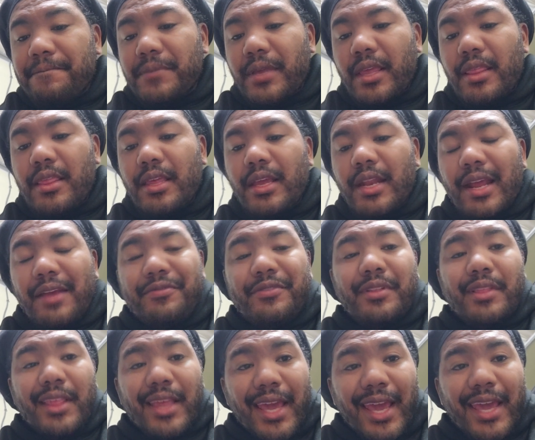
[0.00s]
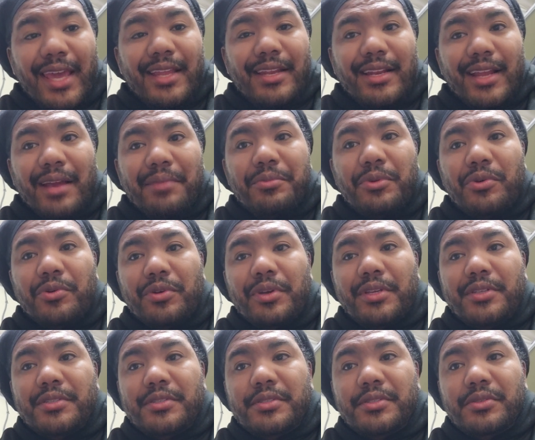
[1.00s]
And then after that, I'm
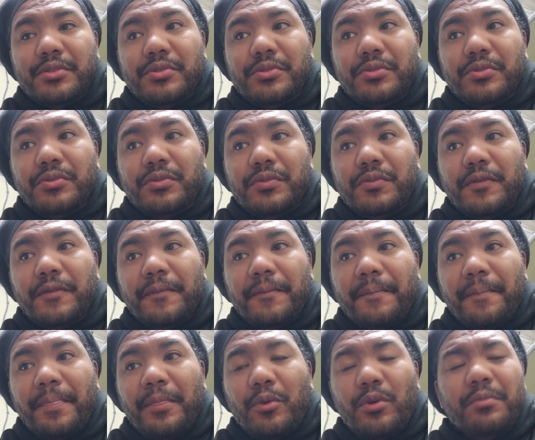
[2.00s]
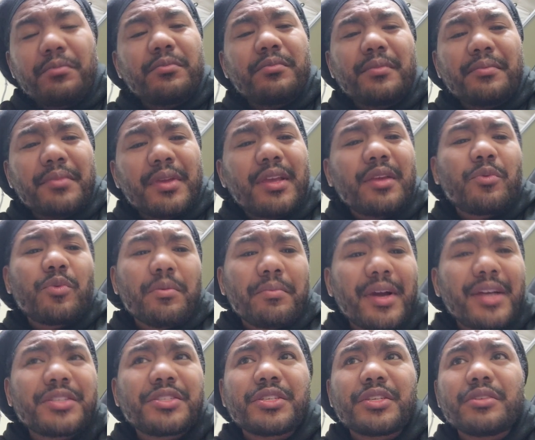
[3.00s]
going to, me and him, we
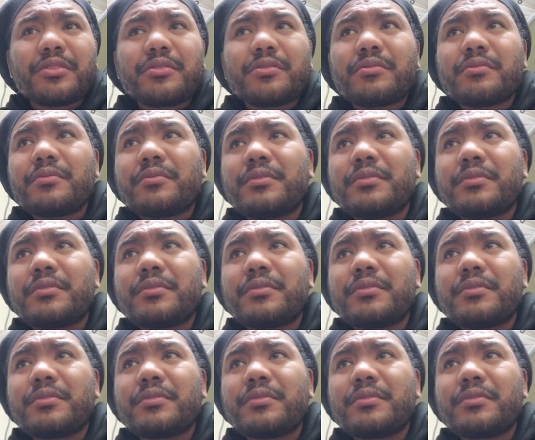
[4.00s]
might chill.